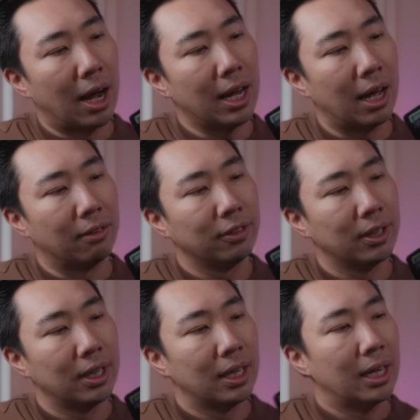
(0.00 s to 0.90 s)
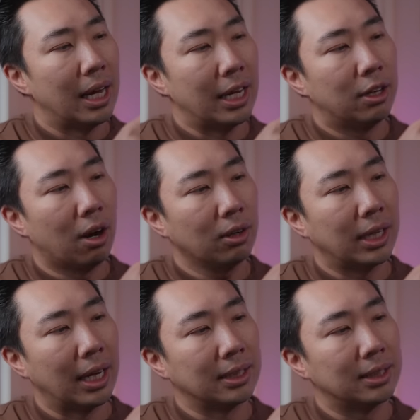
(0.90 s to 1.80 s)
I have a card
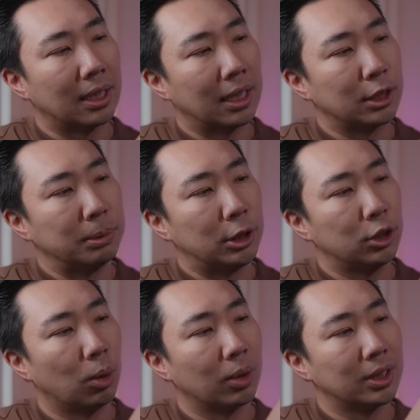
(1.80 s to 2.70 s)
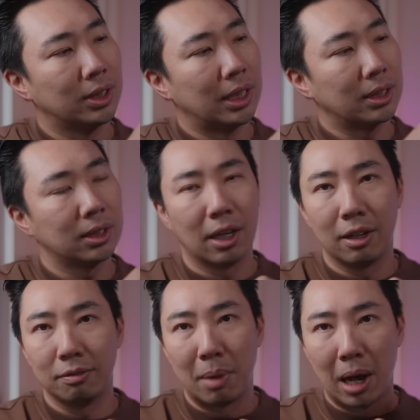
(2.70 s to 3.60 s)
case that lets me store 6
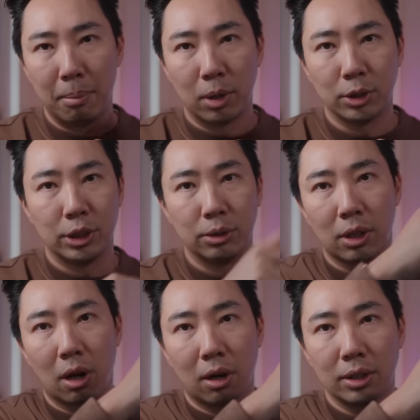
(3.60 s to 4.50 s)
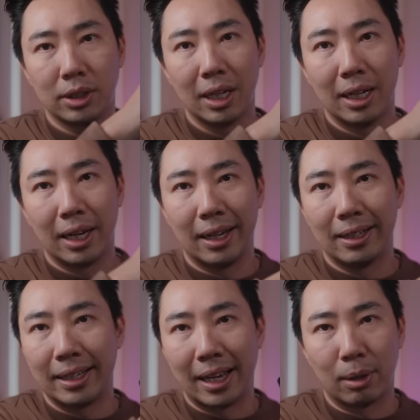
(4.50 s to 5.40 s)
of my most used cards.
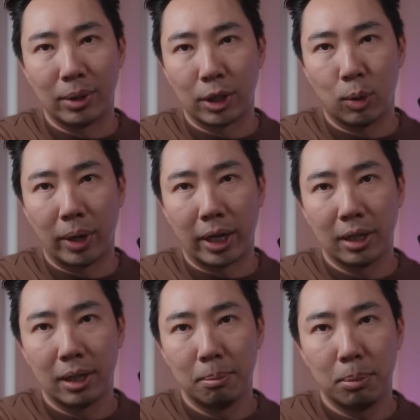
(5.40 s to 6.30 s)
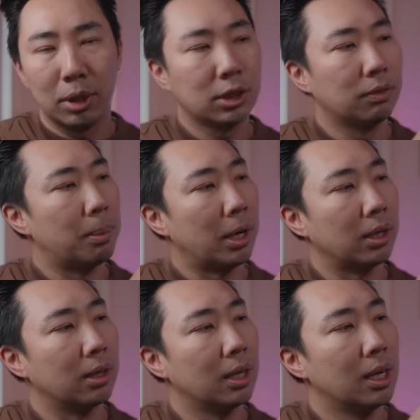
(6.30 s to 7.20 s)
And again, with a quick push of a
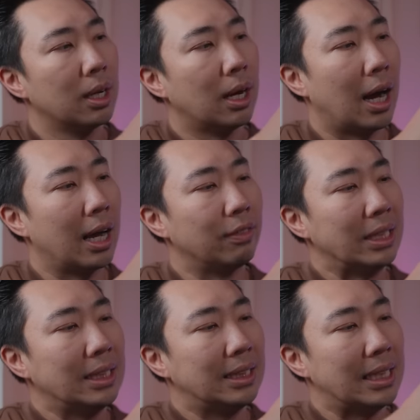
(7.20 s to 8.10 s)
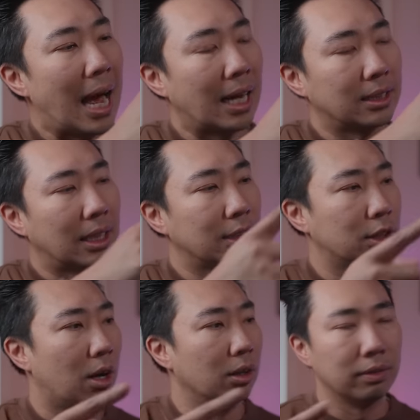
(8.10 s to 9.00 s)
button, I have easy access
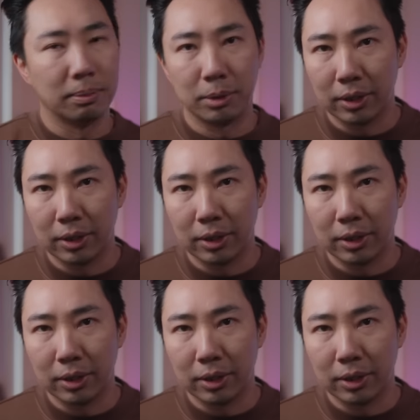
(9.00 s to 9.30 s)
to all of them.